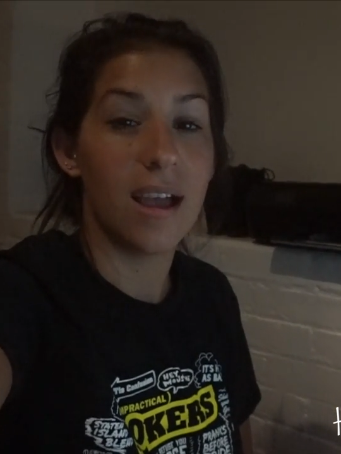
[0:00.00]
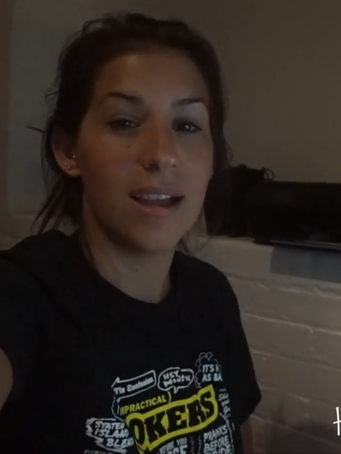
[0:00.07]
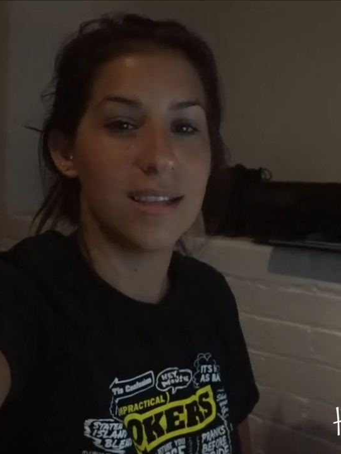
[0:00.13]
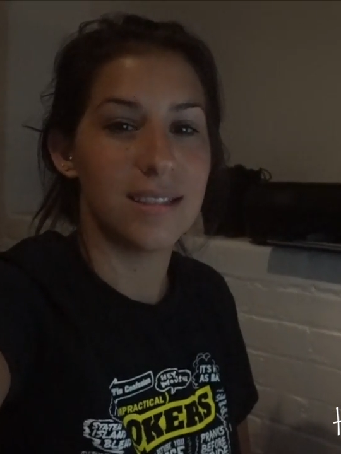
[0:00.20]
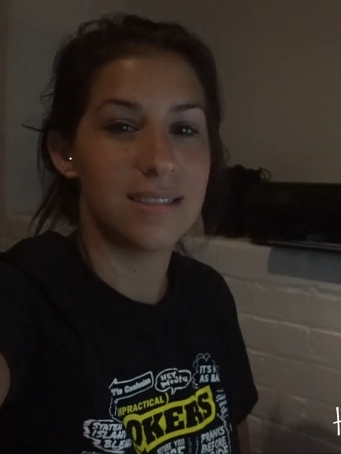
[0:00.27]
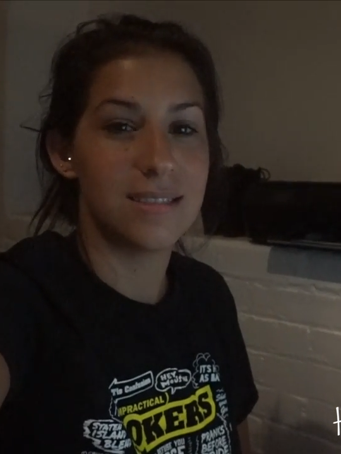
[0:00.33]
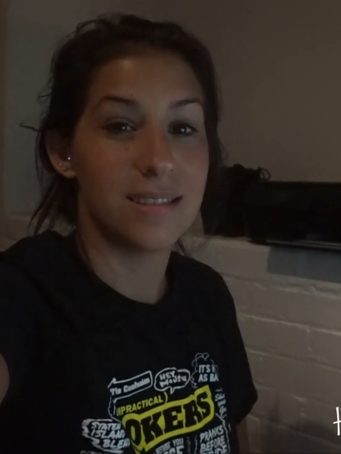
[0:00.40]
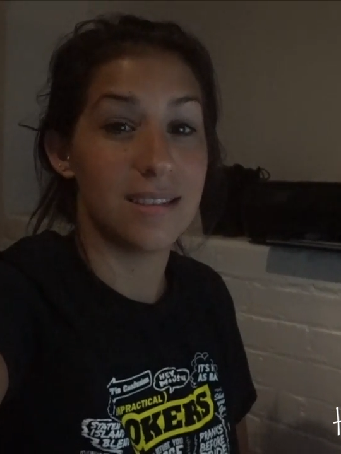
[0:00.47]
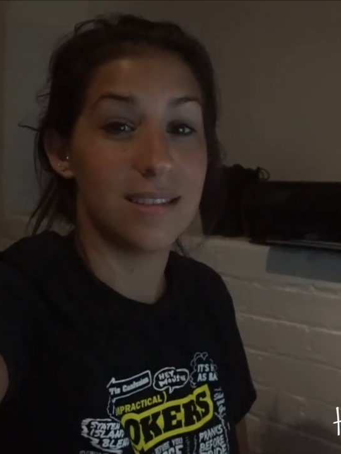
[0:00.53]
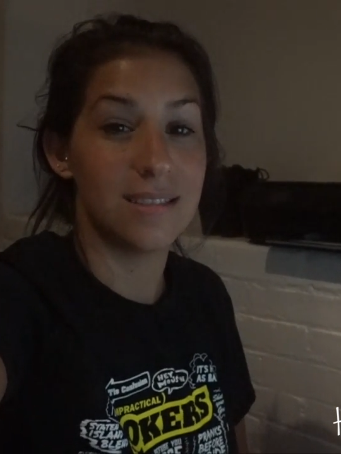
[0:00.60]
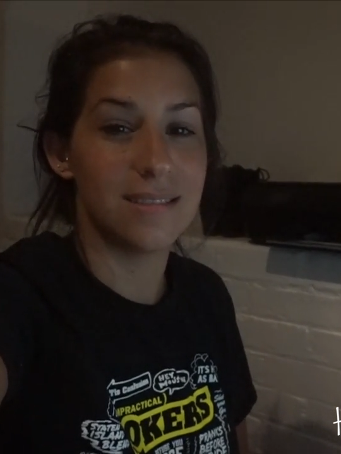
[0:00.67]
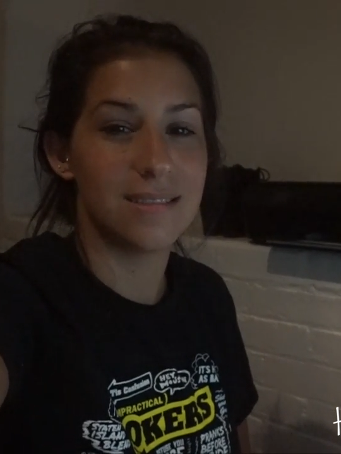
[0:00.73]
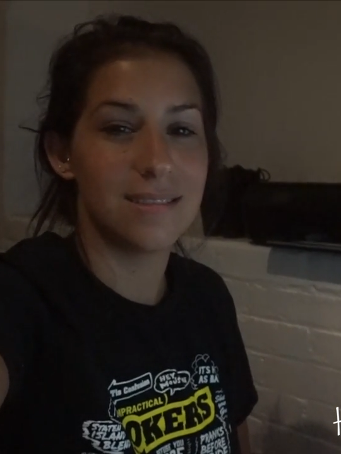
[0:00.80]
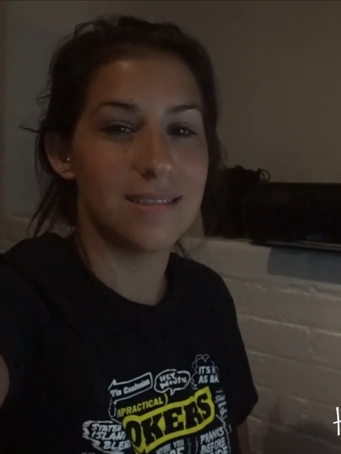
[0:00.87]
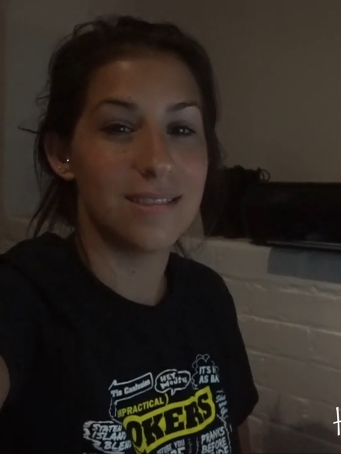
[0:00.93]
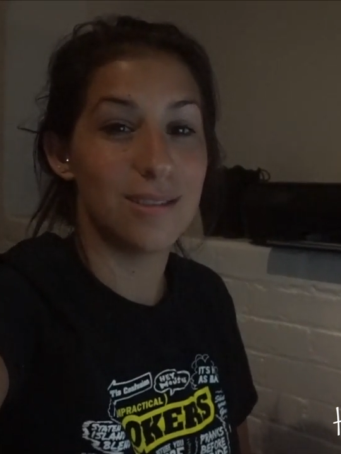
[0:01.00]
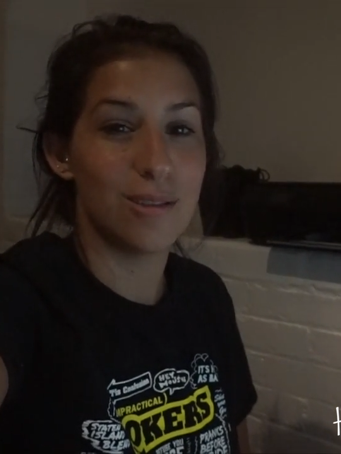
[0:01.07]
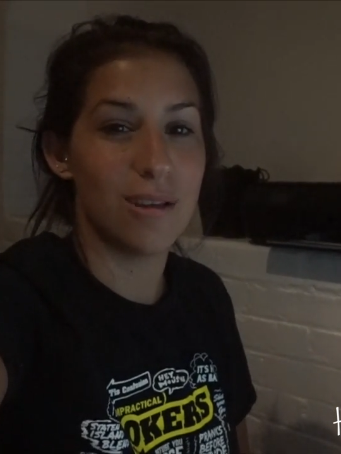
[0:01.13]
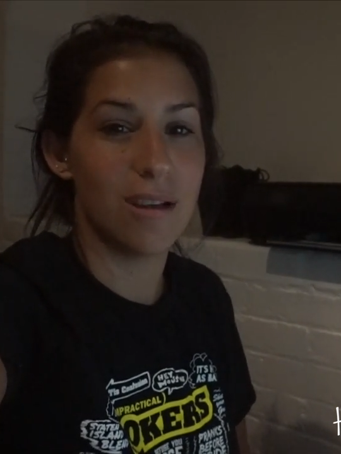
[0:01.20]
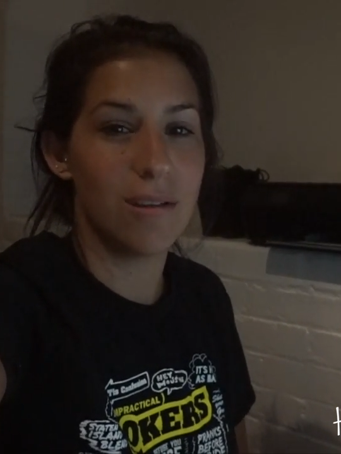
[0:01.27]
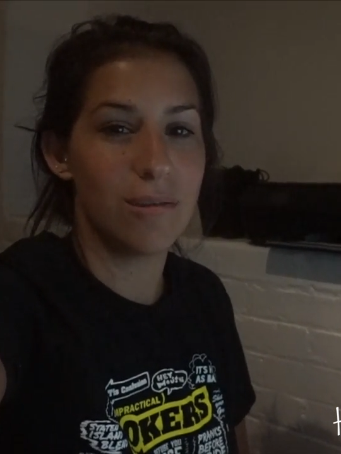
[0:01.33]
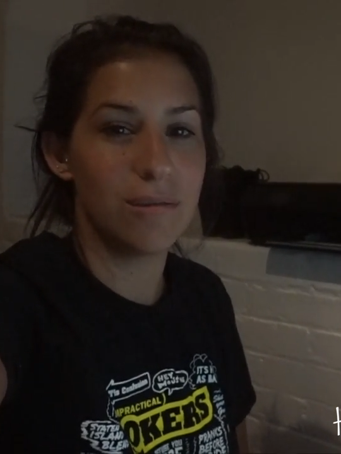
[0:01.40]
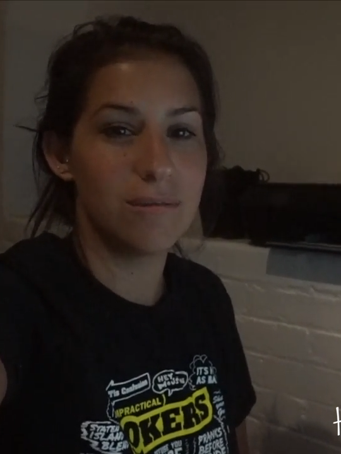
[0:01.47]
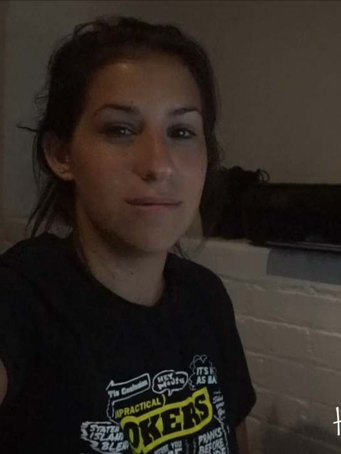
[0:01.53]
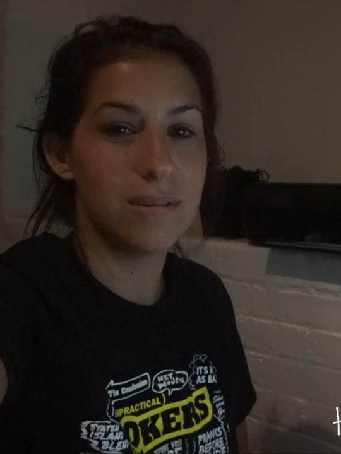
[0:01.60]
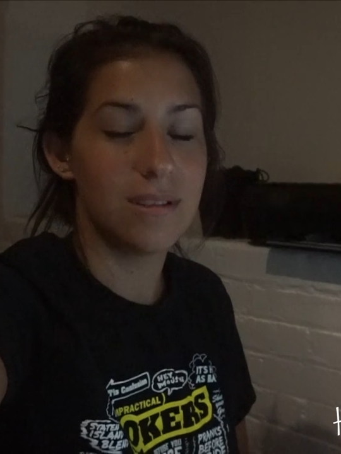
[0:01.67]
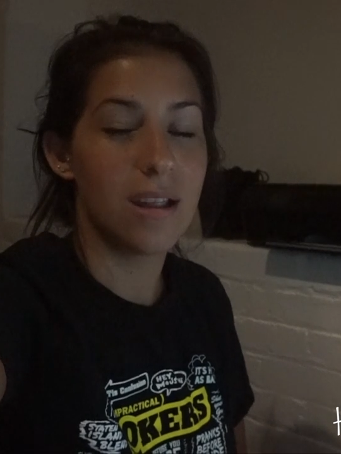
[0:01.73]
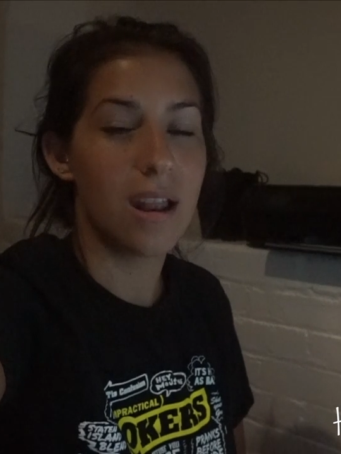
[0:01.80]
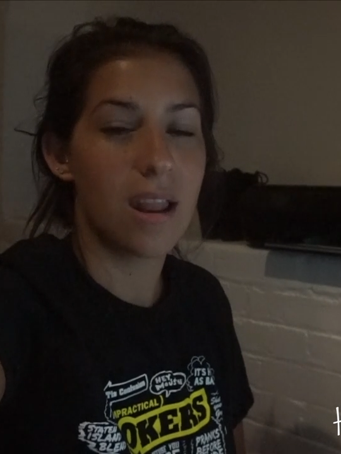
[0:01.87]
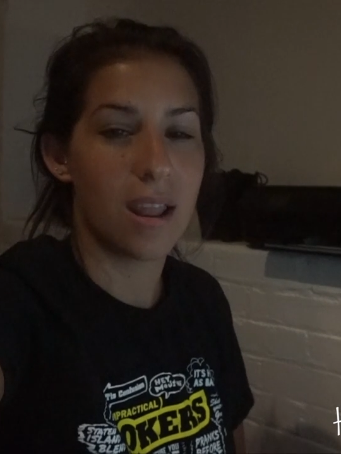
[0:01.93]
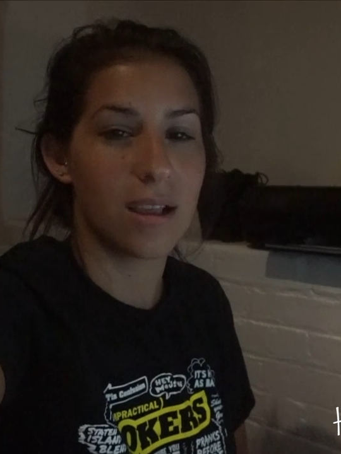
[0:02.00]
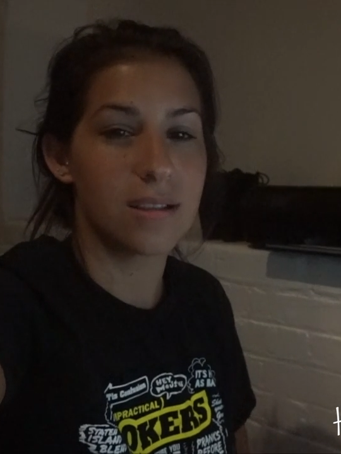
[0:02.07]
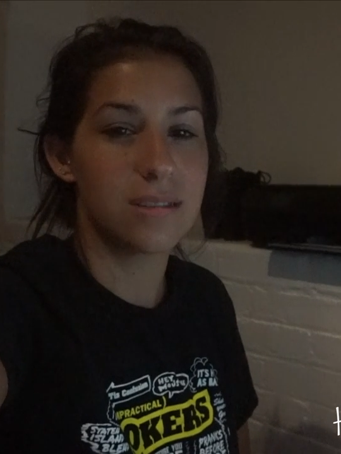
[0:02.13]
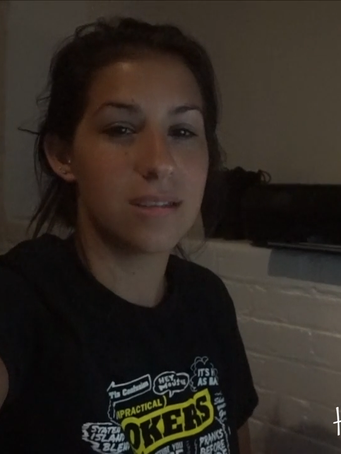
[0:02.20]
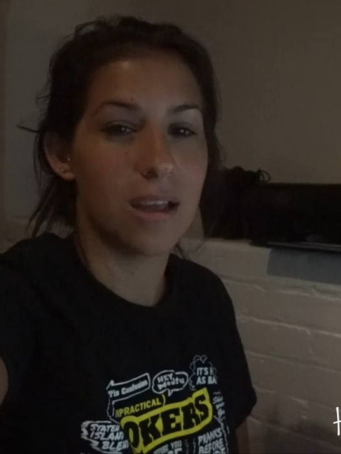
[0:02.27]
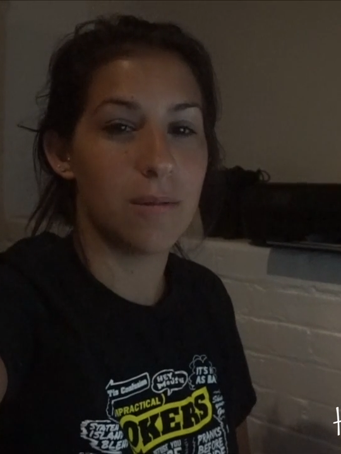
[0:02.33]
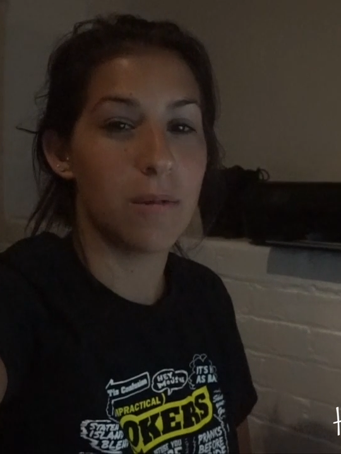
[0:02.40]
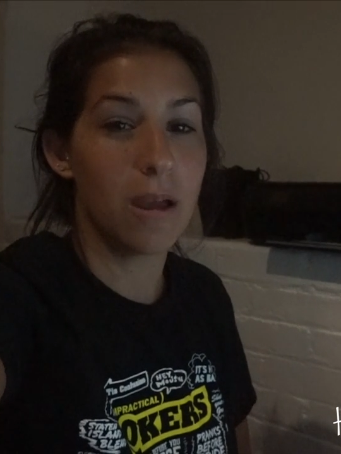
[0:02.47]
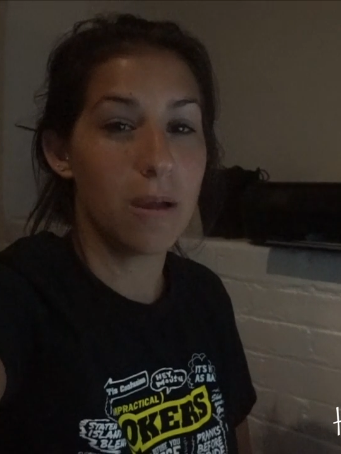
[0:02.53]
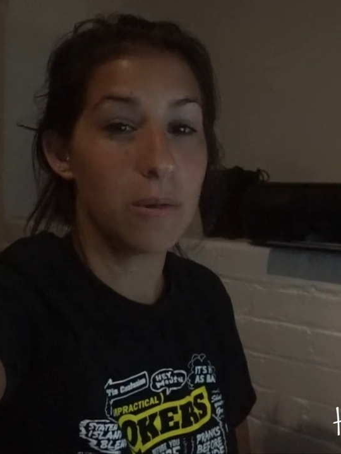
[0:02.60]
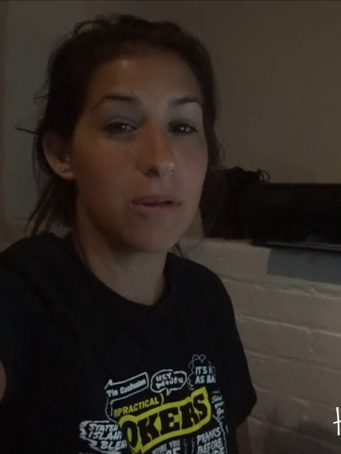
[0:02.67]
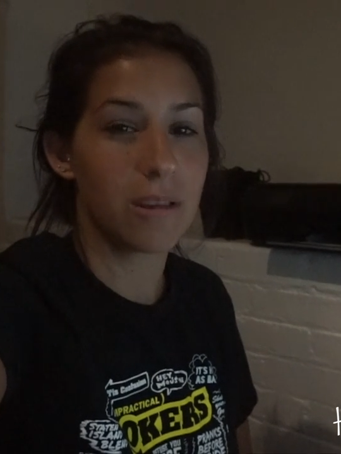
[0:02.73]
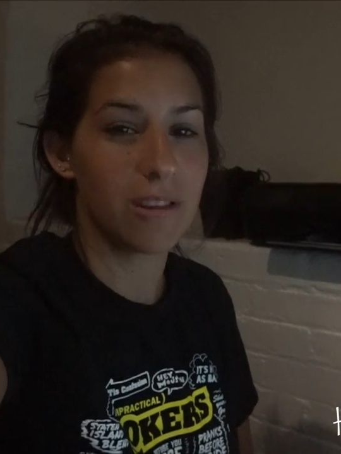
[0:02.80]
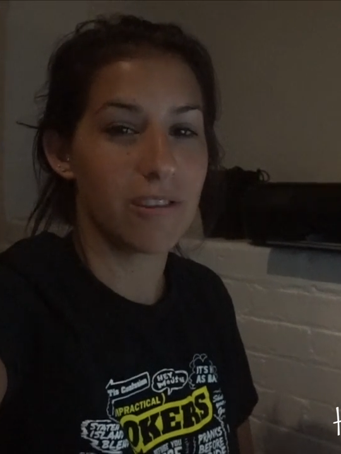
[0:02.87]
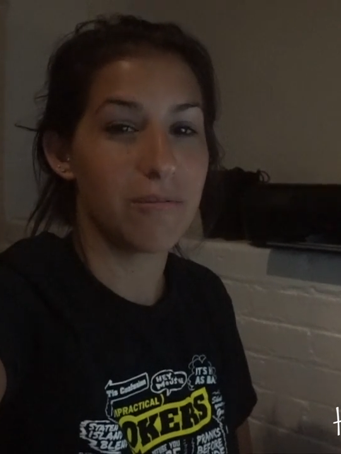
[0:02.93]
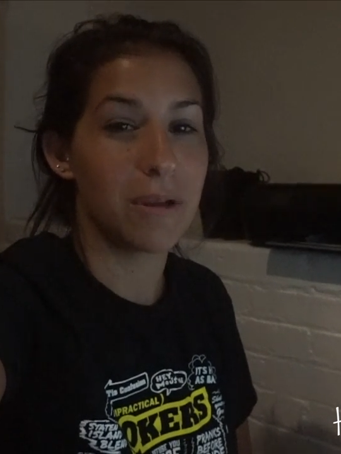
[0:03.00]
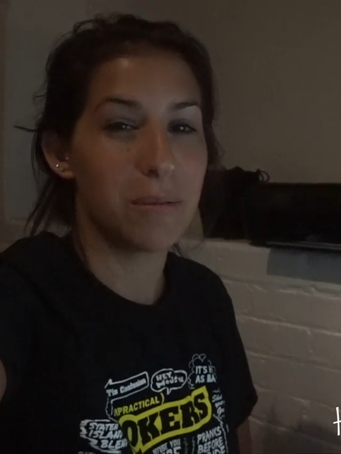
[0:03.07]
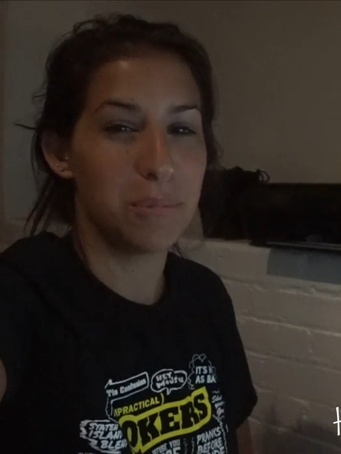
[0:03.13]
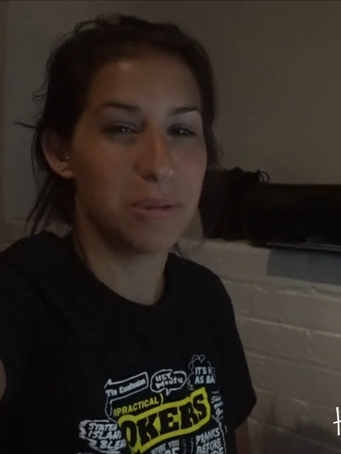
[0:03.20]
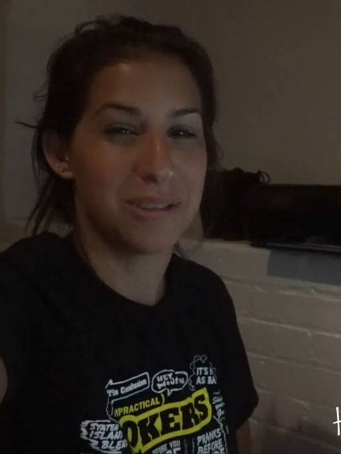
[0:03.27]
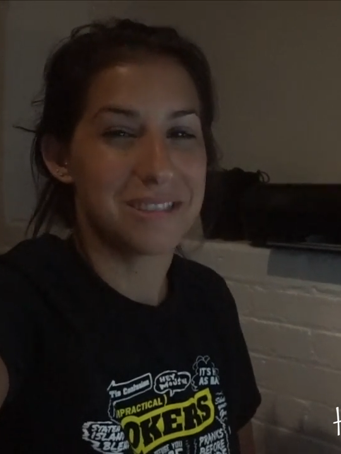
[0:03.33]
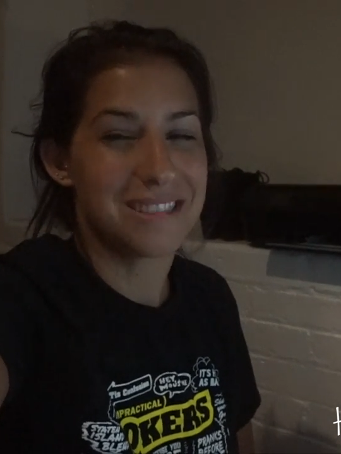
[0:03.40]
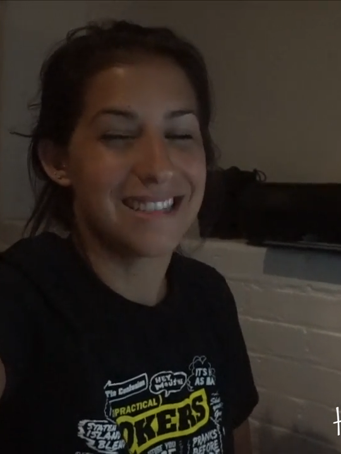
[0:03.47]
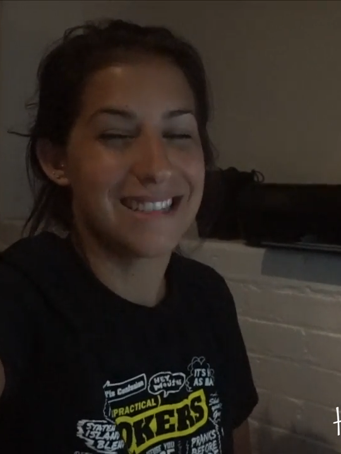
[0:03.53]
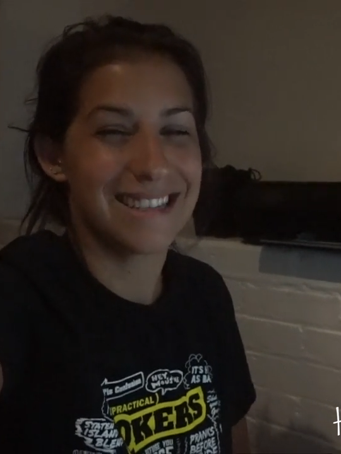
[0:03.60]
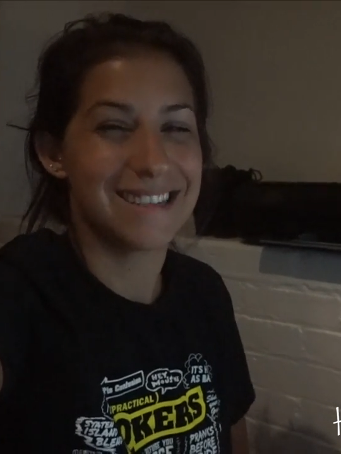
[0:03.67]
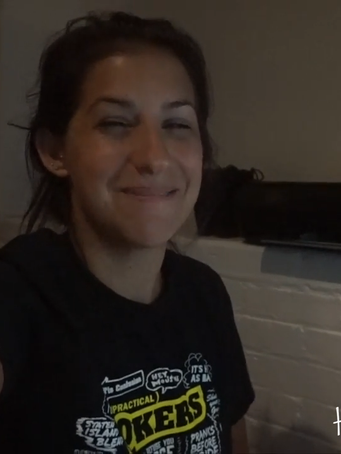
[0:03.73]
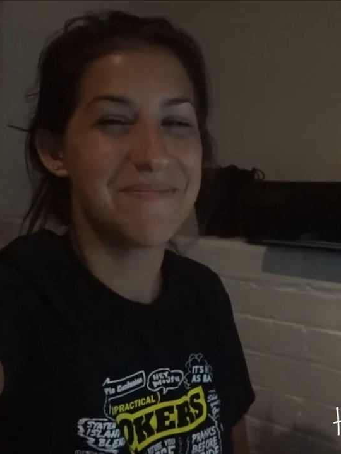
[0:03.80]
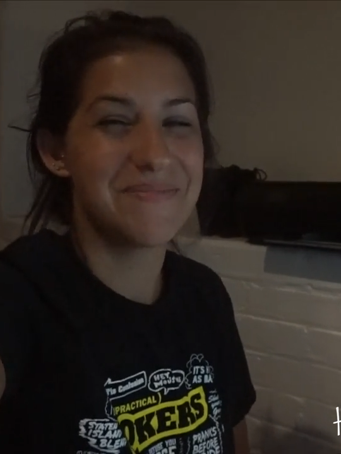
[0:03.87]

I didn't know. Next time I will give my pussy.